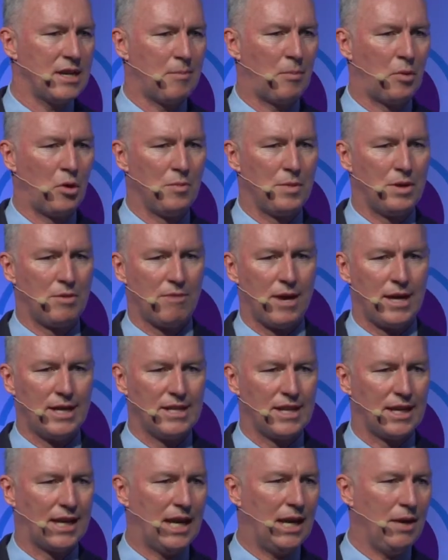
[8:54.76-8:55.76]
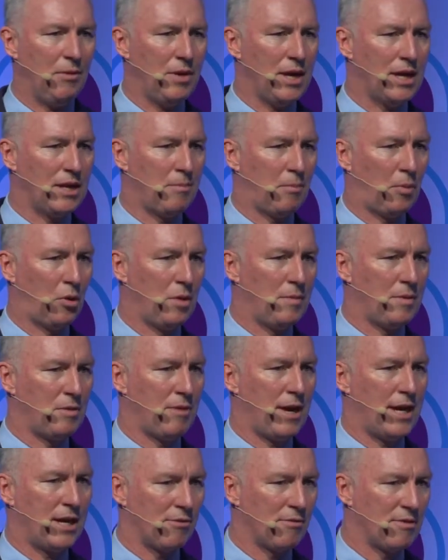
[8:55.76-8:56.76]
unemployment rate and the Kiwi unemployment
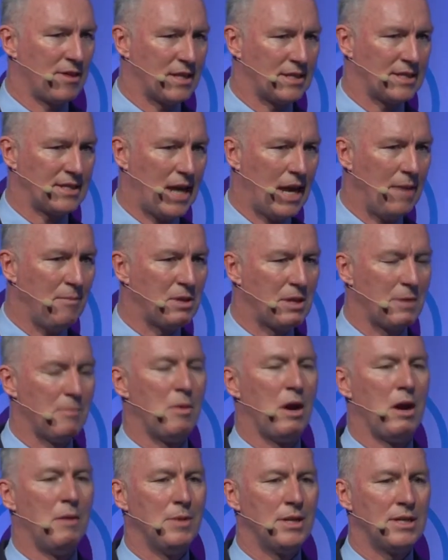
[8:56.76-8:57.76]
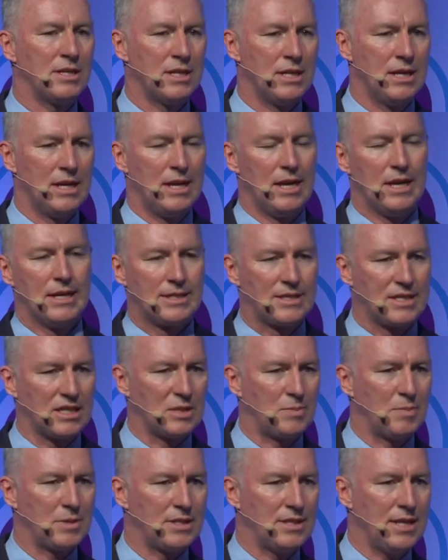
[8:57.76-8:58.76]
rate are the same at the moment,
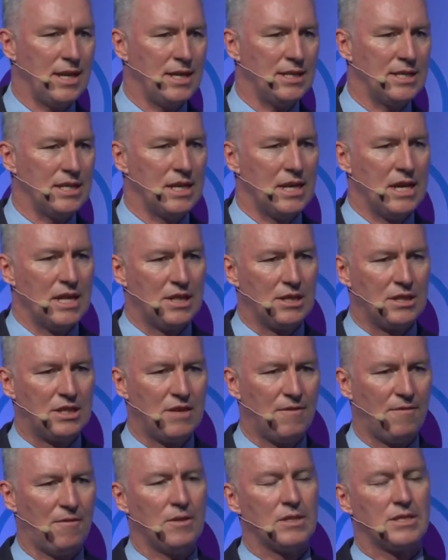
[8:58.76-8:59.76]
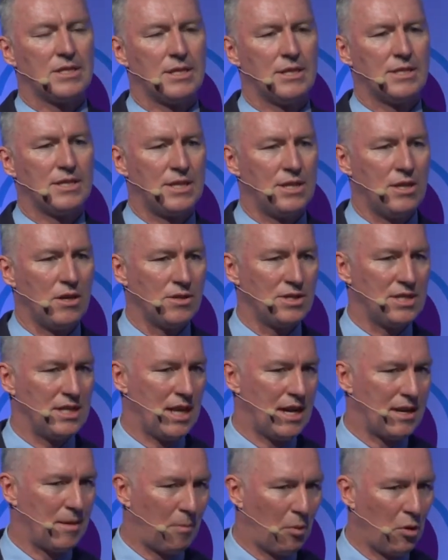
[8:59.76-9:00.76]
6%. The difference is the
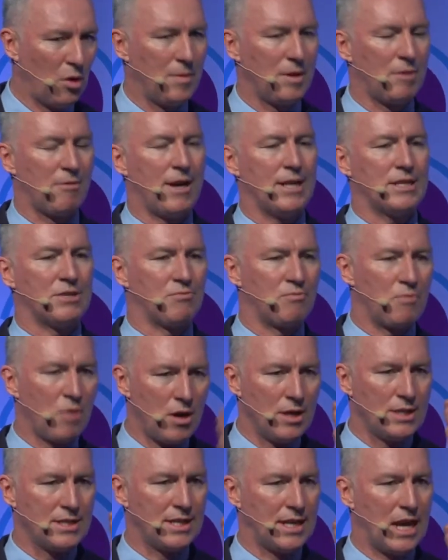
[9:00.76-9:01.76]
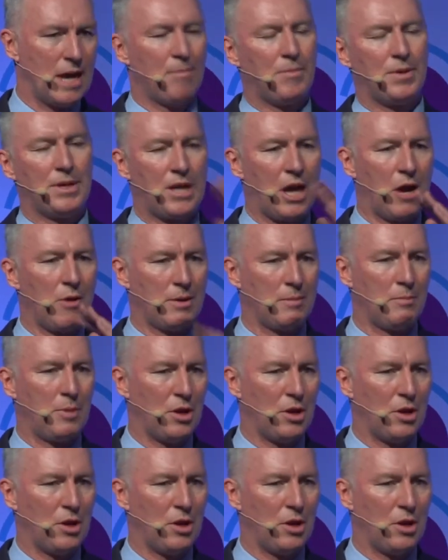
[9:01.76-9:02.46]
Aussie unemployment rate's rising up and going